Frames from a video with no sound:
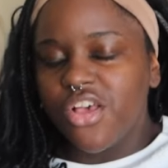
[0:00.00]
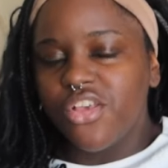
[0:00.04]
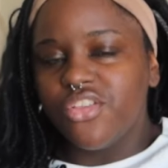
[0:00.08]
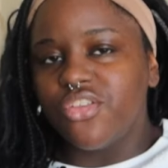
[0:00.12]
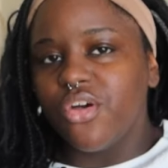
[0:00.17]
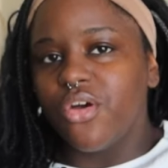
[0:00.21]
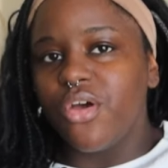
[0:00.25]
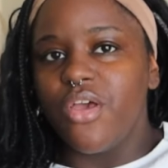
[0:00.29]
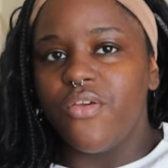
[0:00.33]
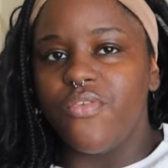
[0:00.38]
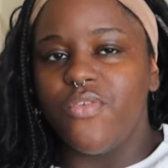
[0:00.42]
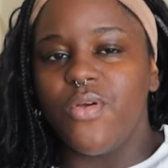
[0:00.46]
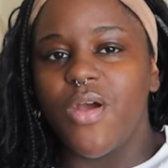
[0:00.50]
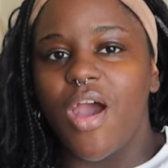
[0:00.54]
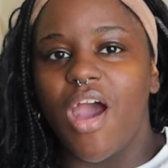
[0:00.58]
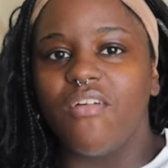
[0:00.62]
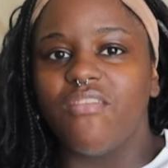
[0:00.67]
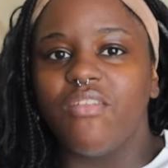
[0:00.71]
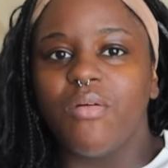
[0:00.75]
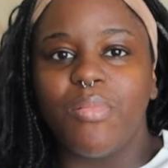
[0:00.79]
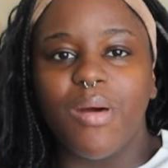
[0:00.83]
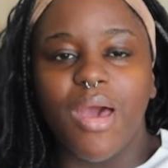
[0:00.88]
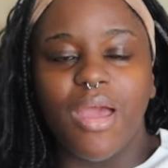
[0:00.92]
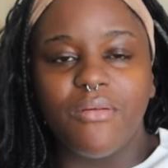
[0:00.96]
So if you
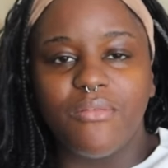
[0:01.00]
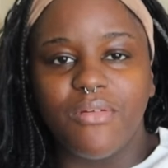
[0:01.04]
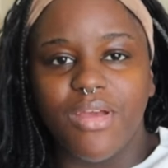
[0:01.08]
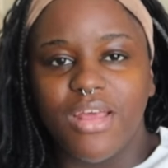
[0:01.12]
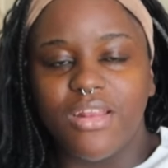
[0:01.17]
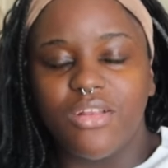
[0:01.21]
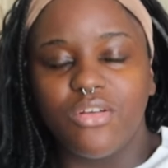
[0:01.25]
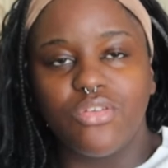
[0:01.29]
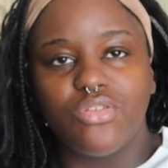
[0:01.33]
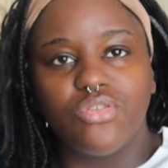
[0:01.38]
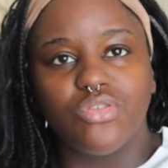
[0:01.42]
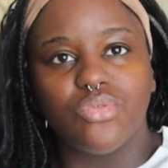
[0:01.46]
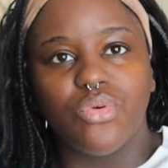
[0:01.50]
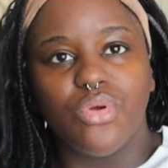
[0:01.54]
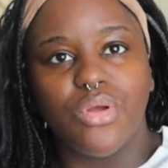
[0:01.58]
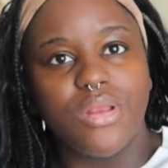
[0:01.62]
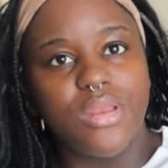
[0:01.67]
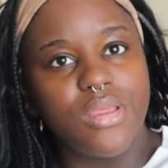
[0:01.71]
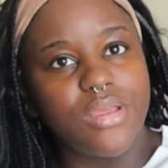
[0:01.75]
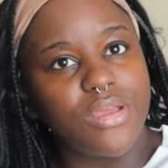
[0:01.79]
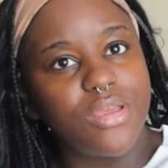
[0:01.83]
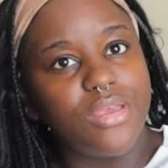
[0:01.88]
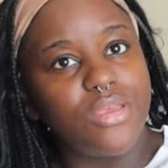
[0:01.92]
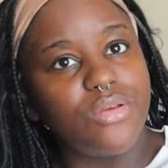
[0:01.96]
have a Byredo store
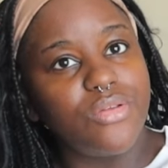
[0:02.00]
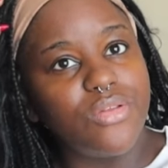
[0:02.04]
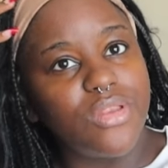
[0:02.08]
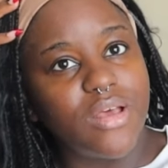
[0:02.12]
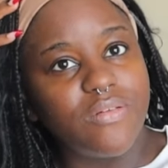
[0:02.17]
near you,